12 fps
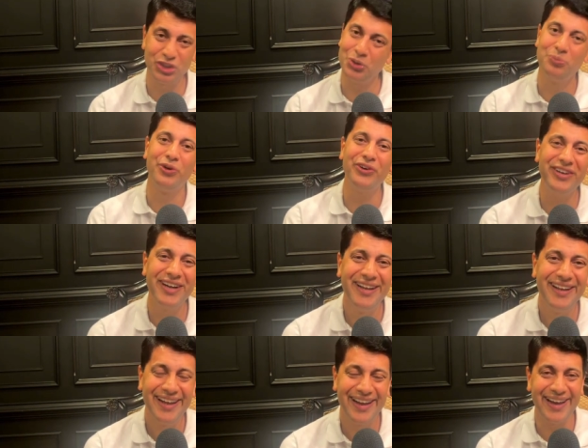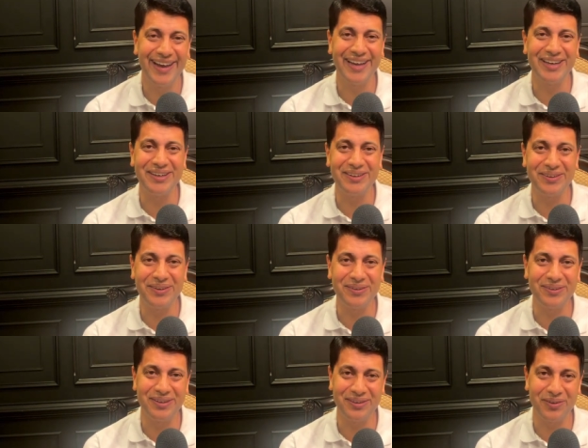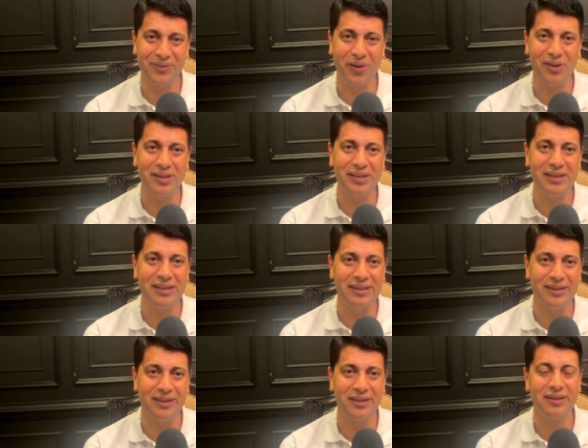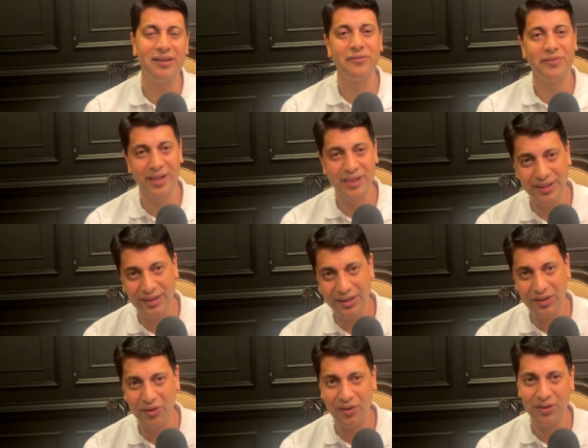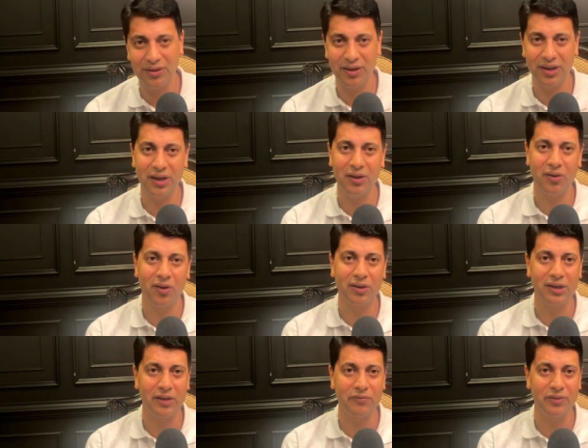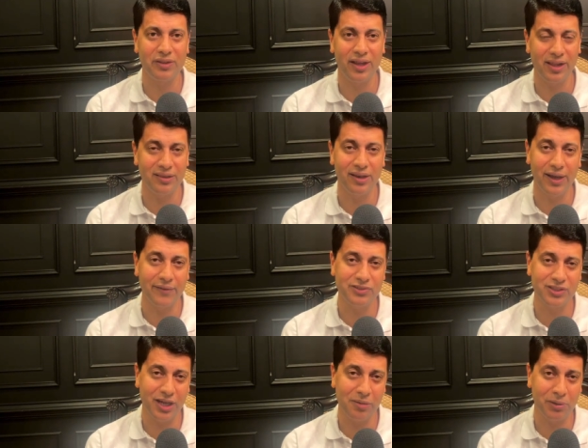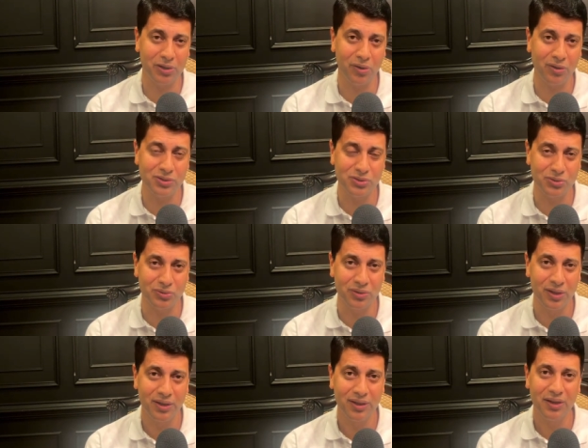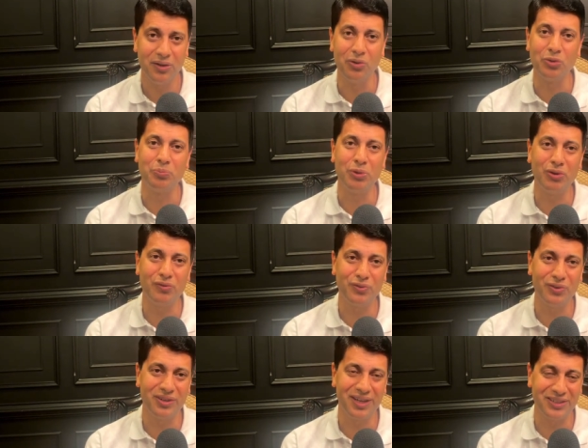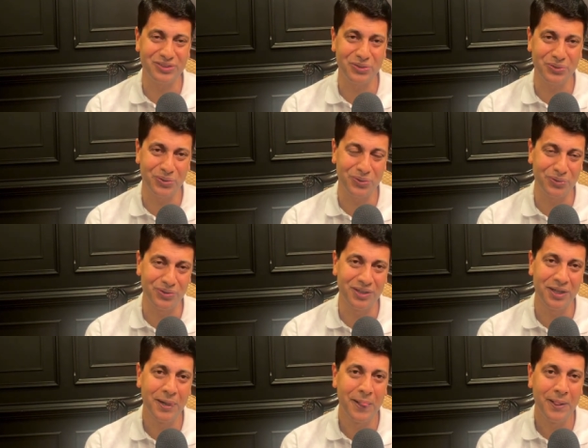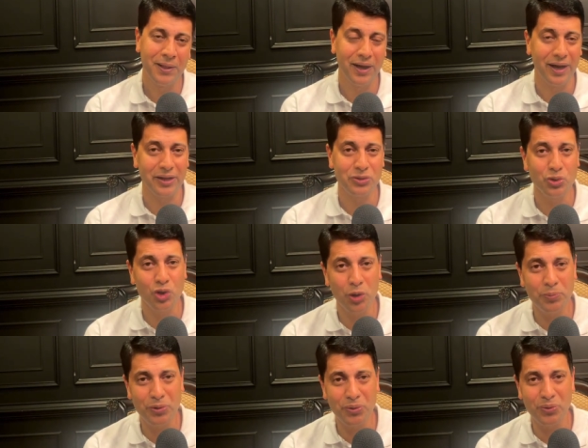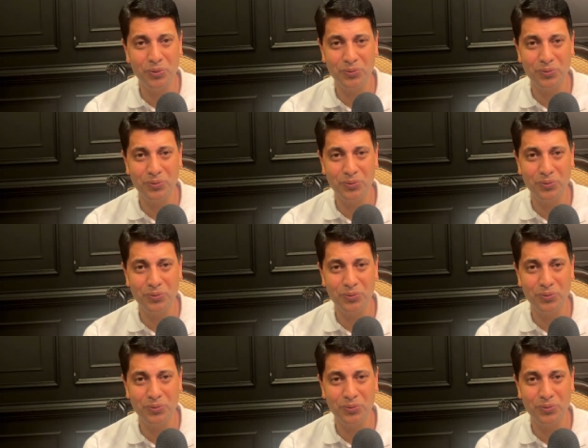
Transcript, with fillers: chew more and you know not only live healthily or a long life with healthy lifestyle but also look beautiful as you grow old i do hope you